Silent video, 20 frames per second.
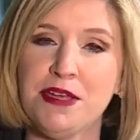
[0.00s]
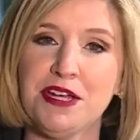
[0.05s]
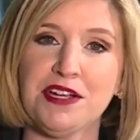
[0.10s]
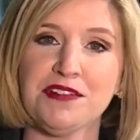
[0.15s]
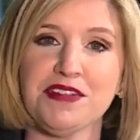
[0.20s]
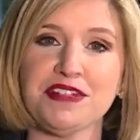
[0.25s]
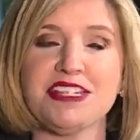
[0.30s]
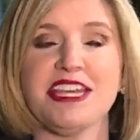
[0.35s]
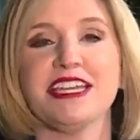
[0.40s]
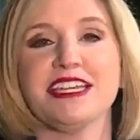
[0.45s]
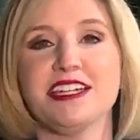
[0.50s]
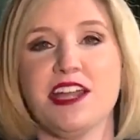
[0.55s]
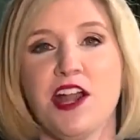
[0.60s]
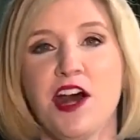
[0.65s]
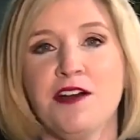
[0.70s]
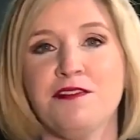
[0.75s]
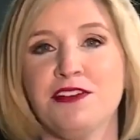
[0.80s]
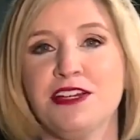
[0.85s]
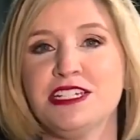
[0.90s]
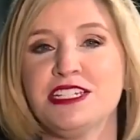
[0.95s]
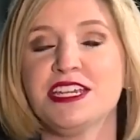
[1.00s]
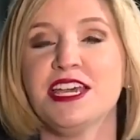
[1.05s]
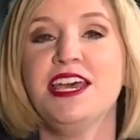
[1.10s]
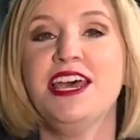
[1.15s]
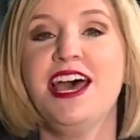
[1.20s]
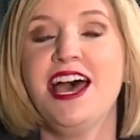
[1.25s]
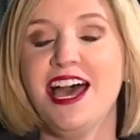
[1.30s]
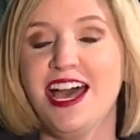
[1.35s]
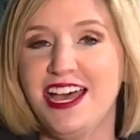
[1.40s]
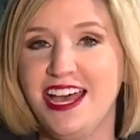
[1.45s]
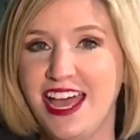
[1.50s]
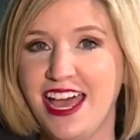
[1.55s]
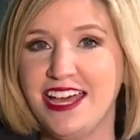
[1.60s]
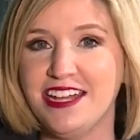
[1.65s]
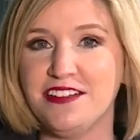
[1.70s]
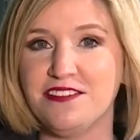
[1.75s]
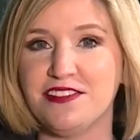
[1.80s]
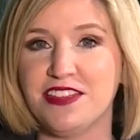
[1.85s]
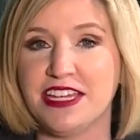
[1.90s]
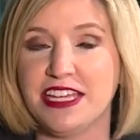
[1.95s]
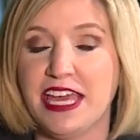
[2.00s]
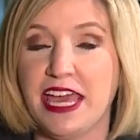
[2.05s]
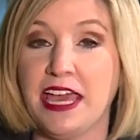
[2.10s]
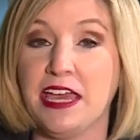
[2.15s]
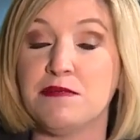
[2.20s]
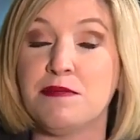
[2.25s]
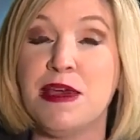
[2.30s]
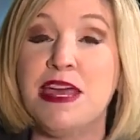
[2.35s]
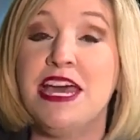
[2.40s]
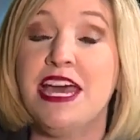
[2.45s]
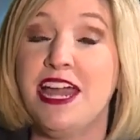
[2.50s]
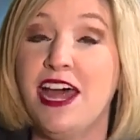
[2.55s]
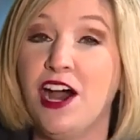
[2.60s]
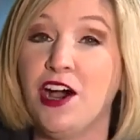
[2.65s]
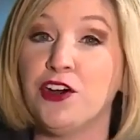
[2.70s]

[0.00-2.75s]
up here at the ticket office ahead of the game.